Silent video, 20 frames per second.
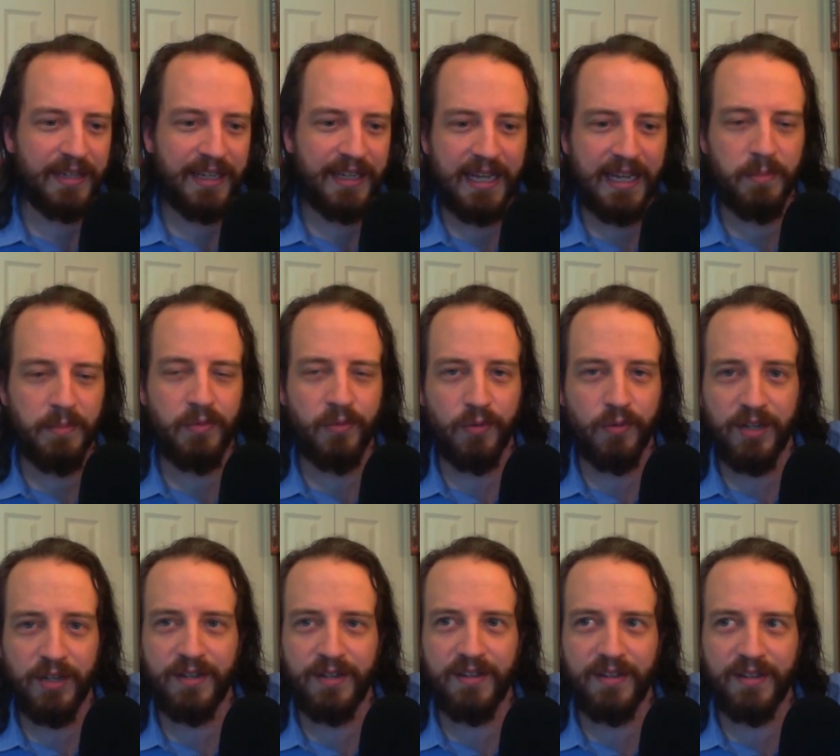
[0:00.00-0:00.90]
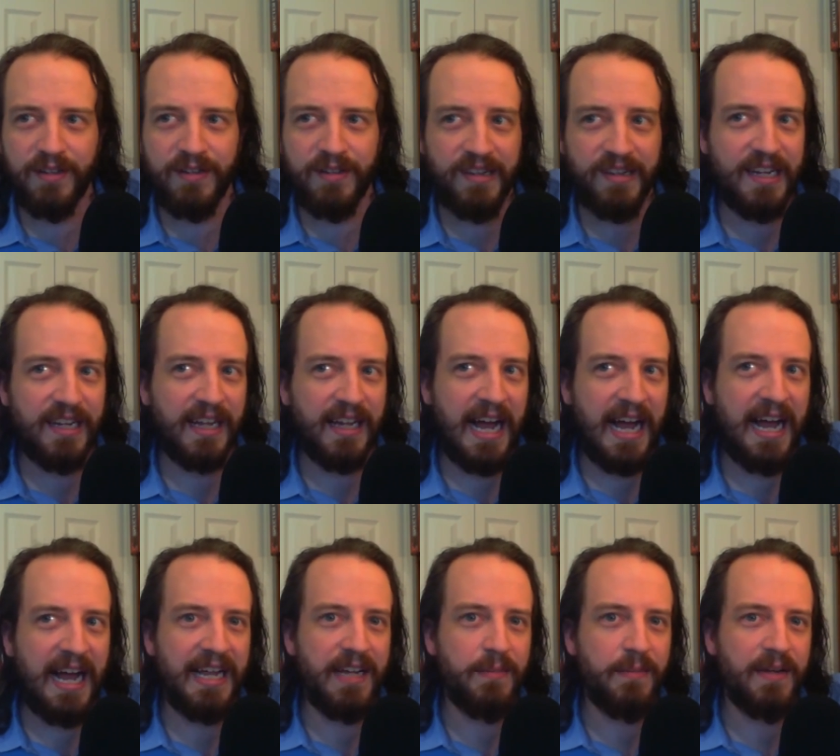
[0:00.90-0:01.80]
Kip would see a
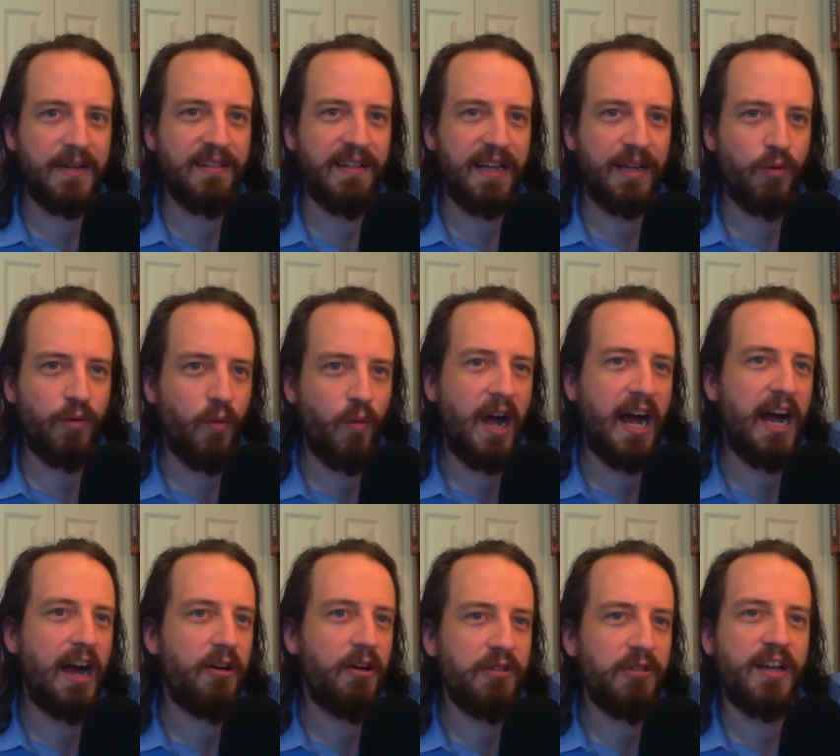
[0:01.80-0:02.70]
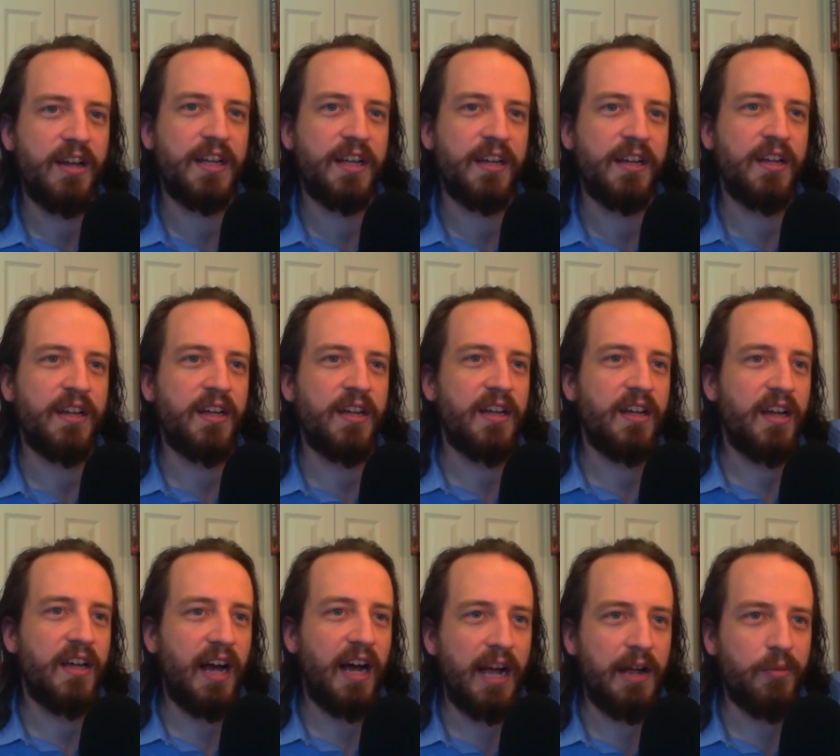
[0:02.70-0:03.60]
guy and be like, wow, like
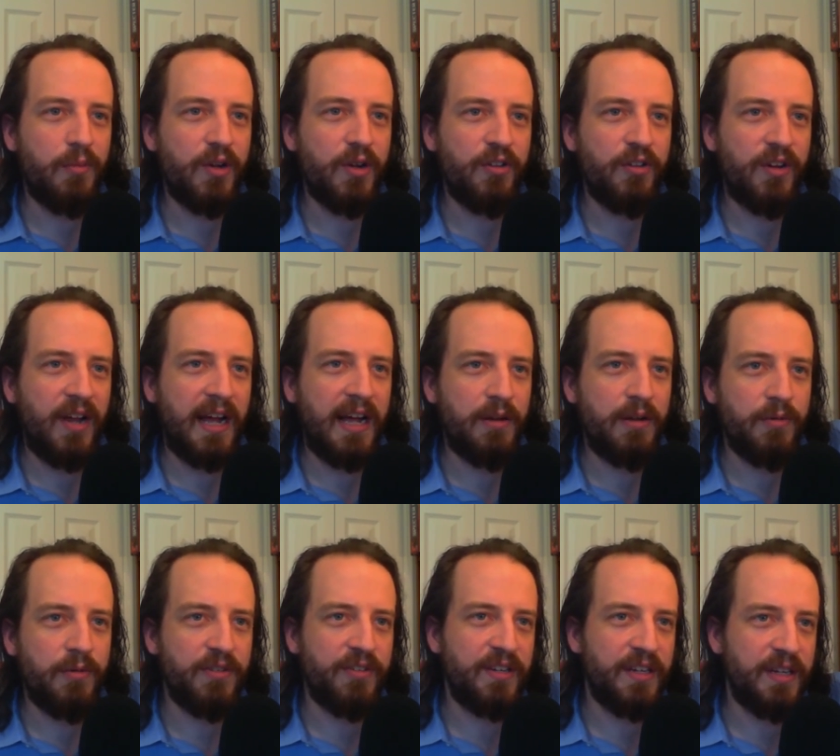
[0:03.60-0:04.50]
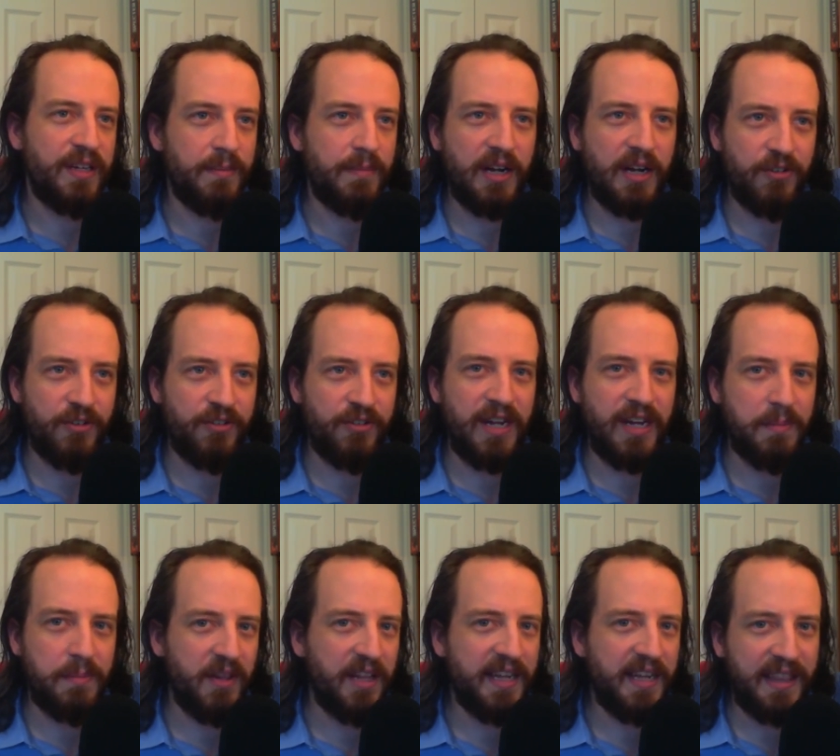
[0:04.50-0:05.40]
I wish I was in better
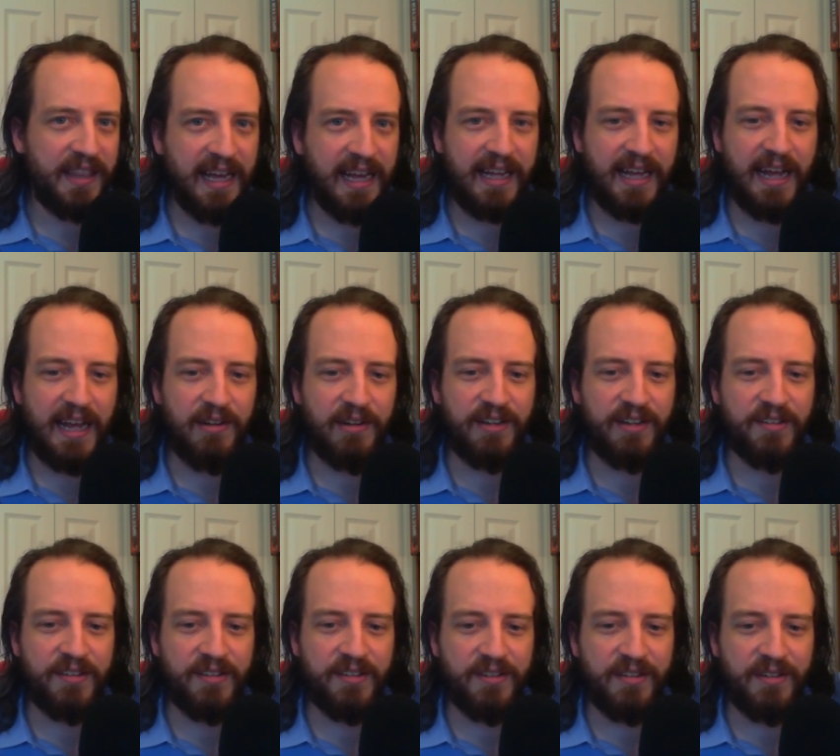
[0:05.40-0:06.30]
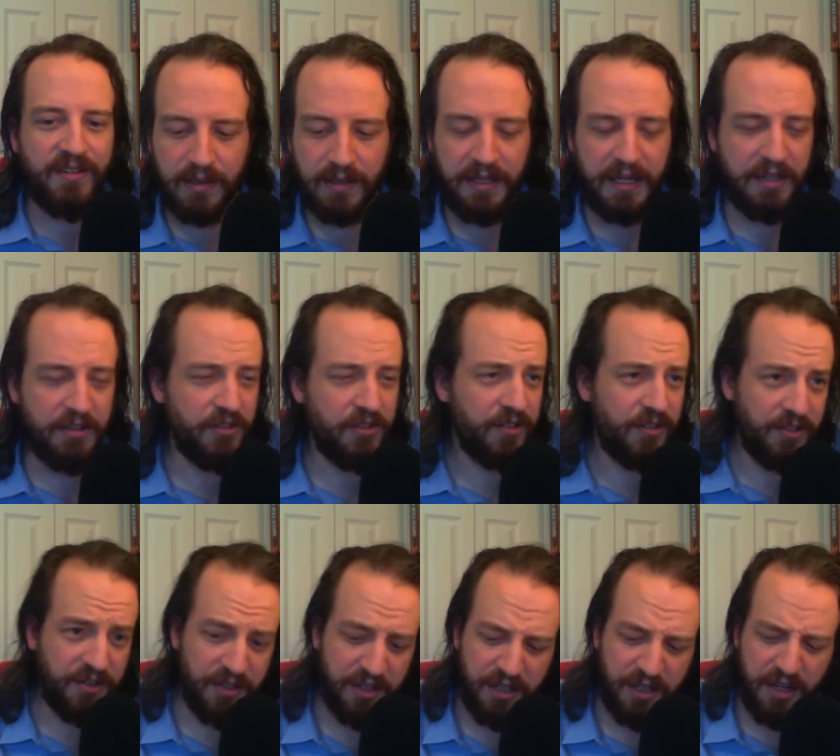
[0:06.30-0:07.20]
shape like that guy is and
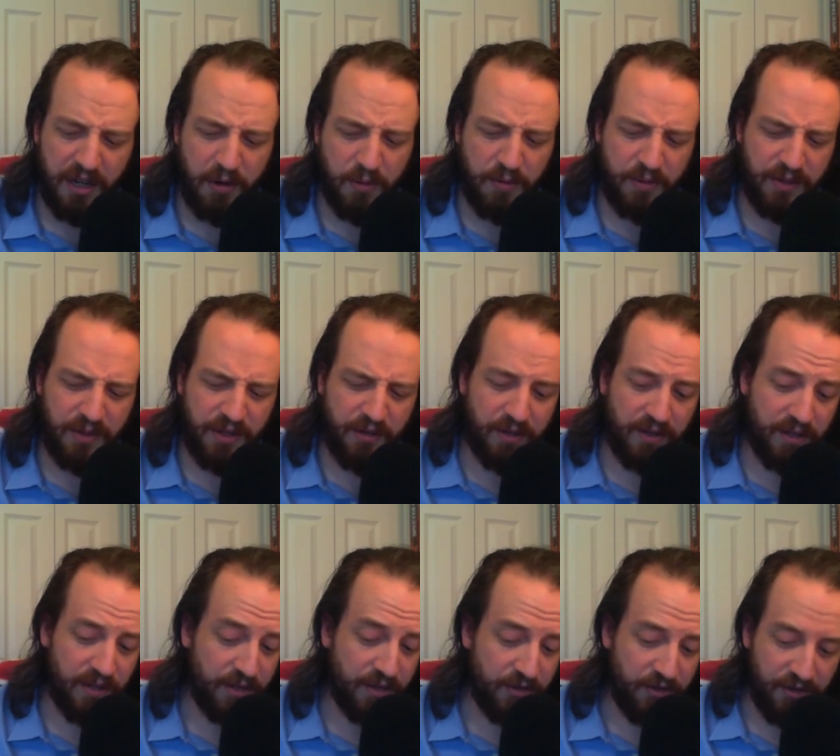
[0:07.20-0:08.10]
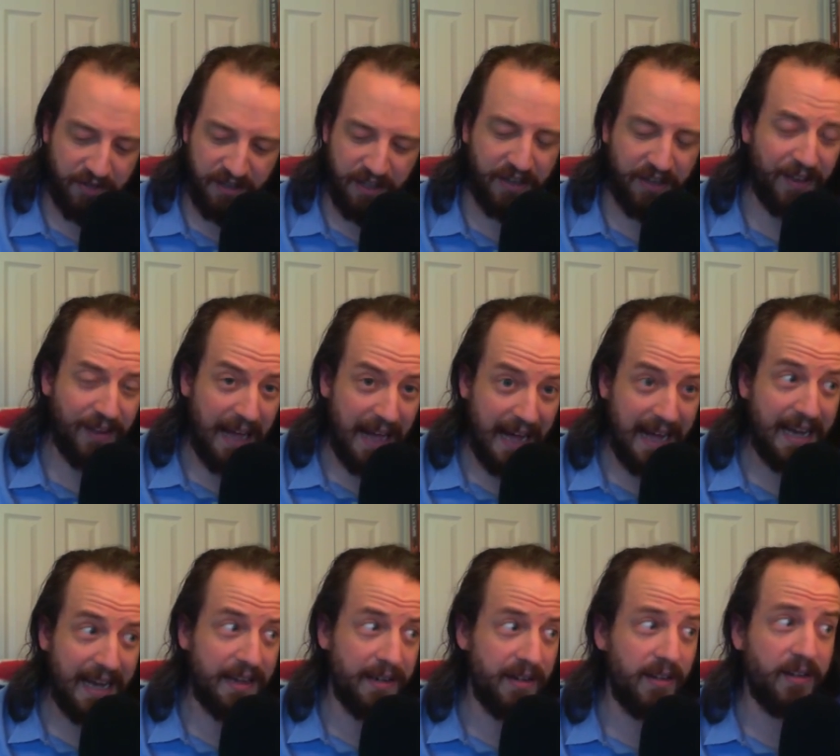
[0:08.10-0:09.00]
just you know there just a
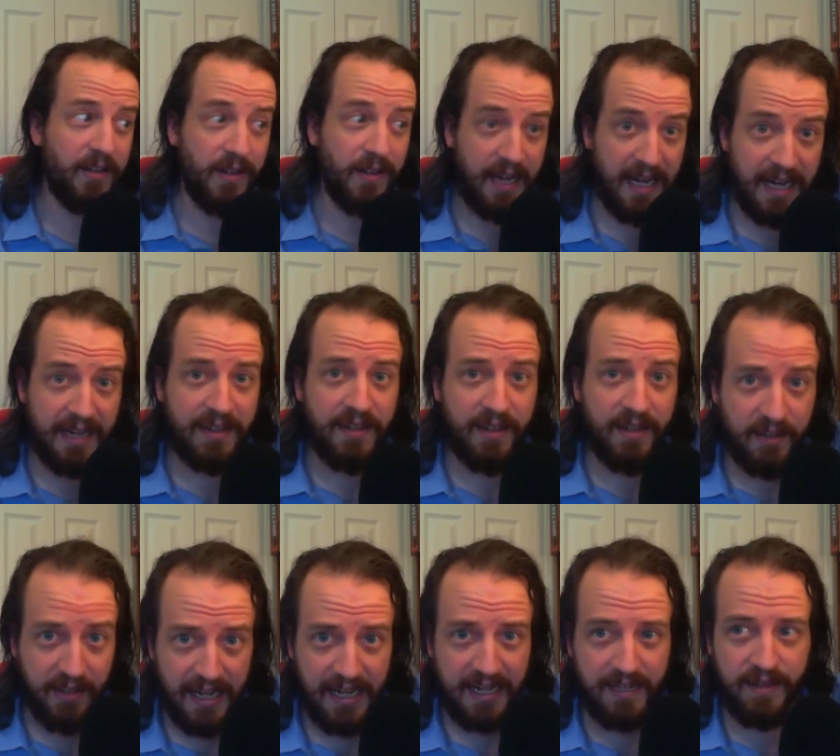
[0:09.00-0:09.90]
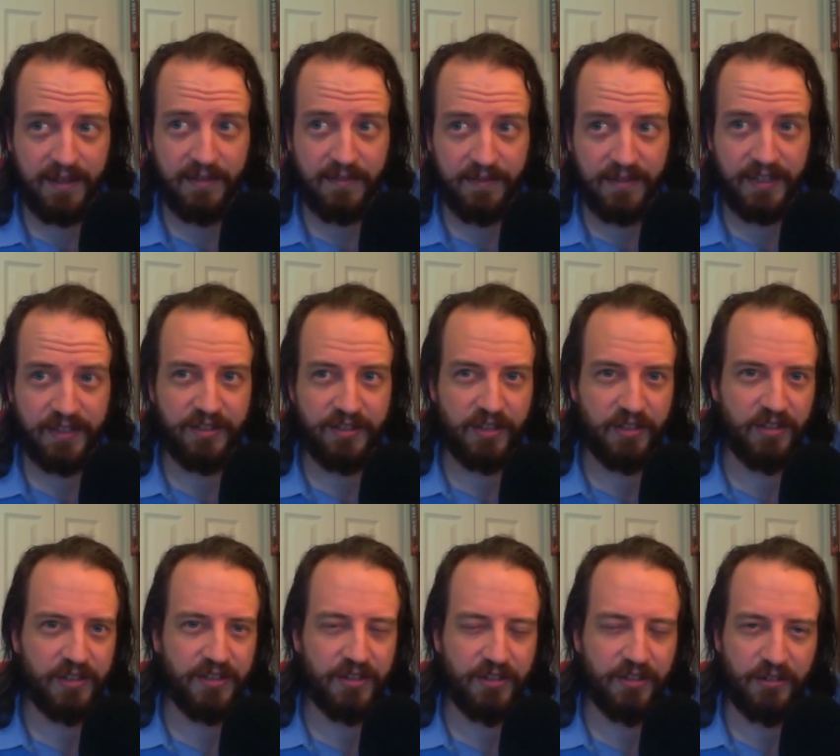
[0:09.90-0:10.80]
lot a lot a lot of
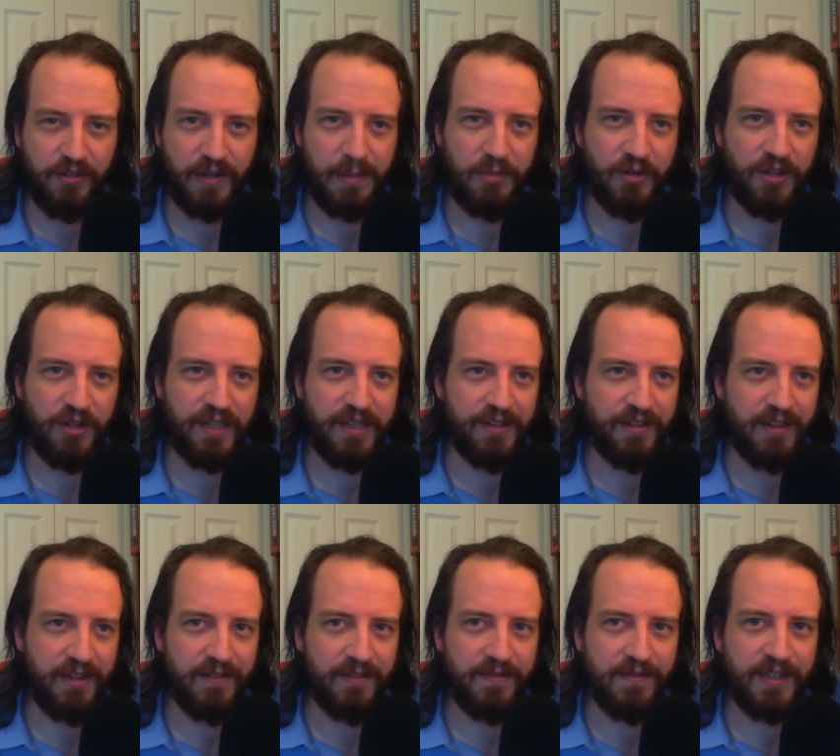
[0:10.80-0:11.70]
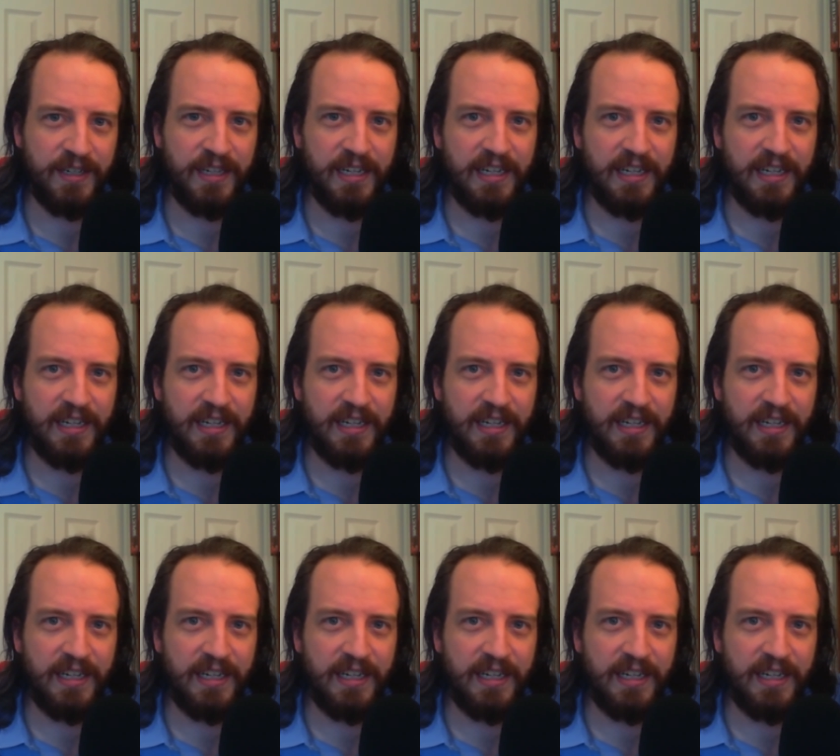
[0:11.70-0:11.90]
physical descriptions of